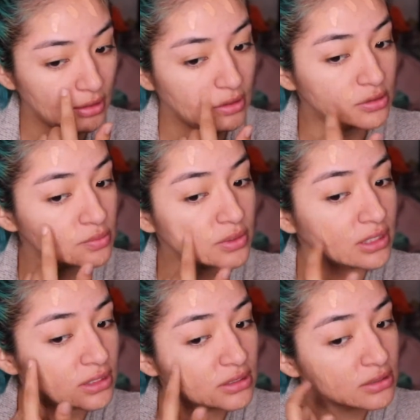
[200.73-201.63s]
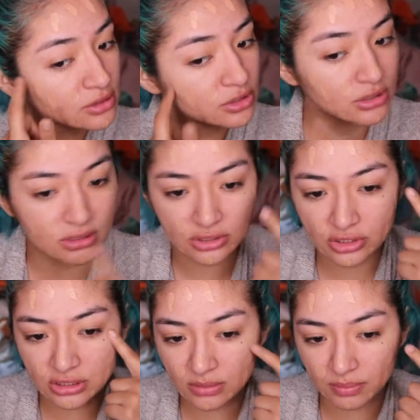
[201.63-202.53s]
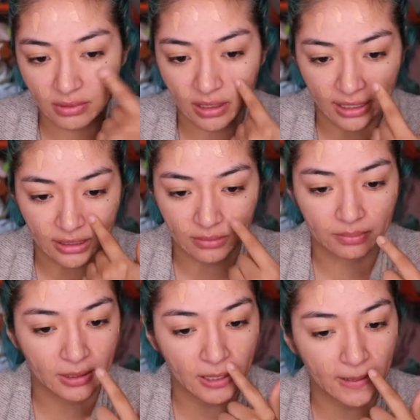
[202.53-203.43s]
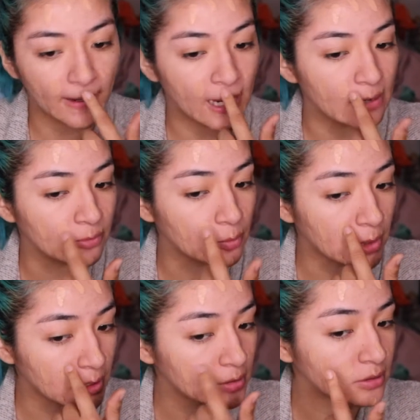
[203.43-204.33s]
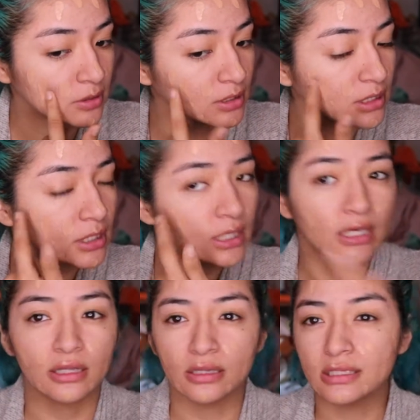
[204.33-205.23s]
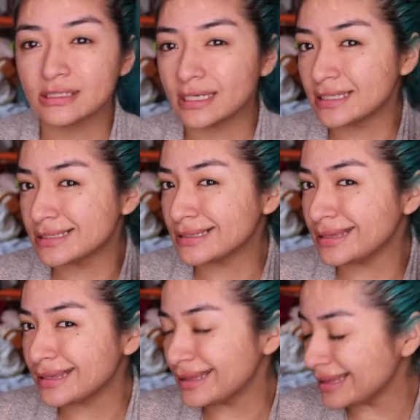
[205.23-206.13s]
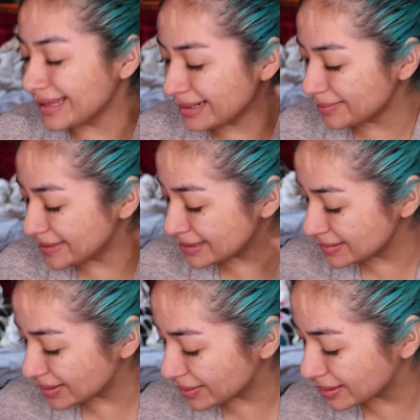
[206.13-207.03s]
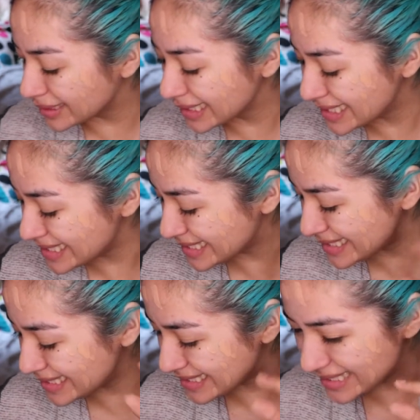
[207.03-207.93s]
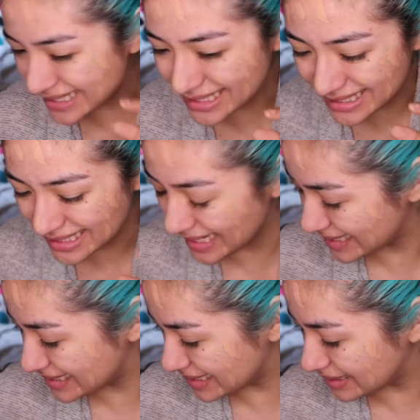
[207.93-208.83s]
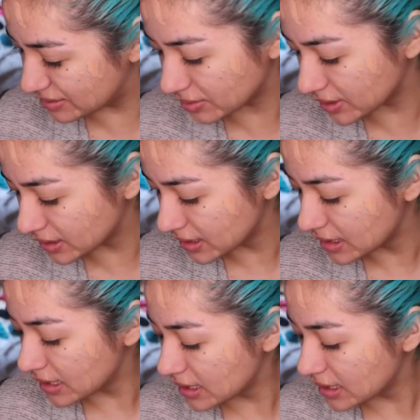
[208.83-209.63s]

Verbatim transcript: You just want to just, just apply it a bit everywhere. Looks like it's a little bit too dark, just, slightly dark.